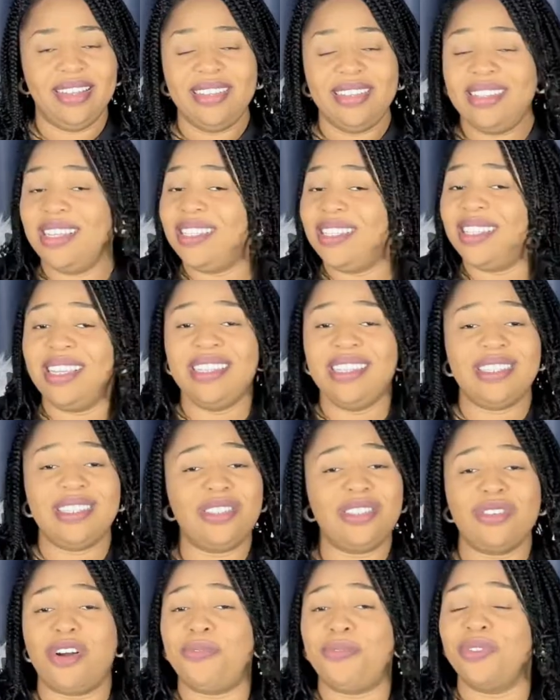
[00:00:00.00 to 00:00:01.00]
These
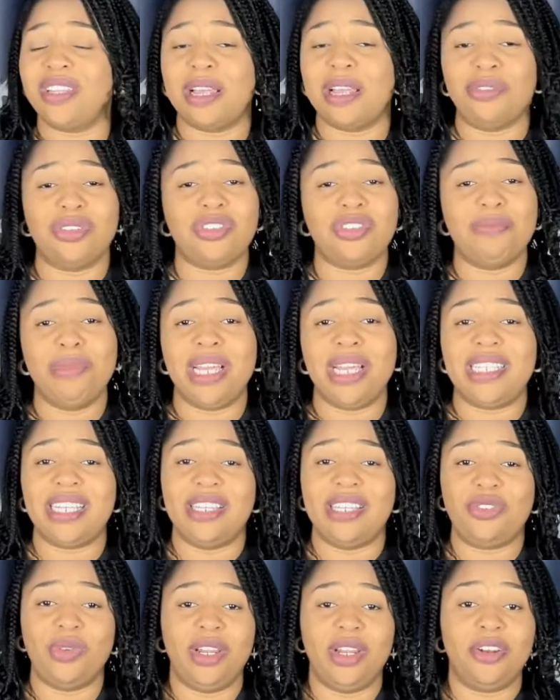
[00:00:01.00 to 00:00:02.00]
things oftentimes does not make
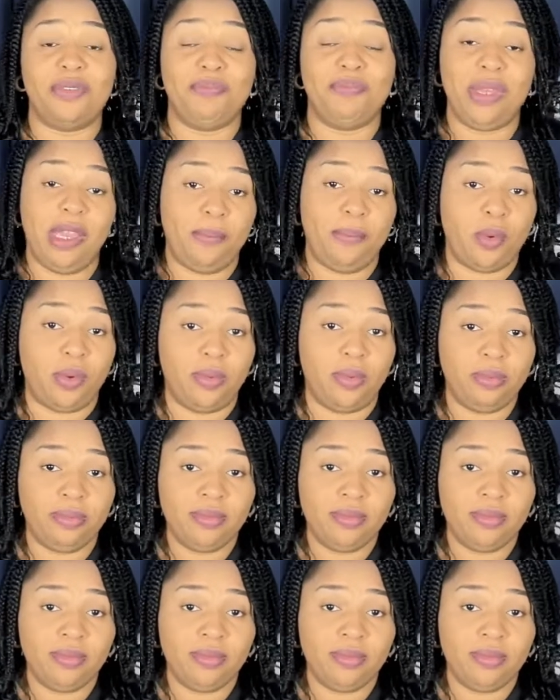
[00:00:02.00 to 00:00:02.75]
sense to a lot of people.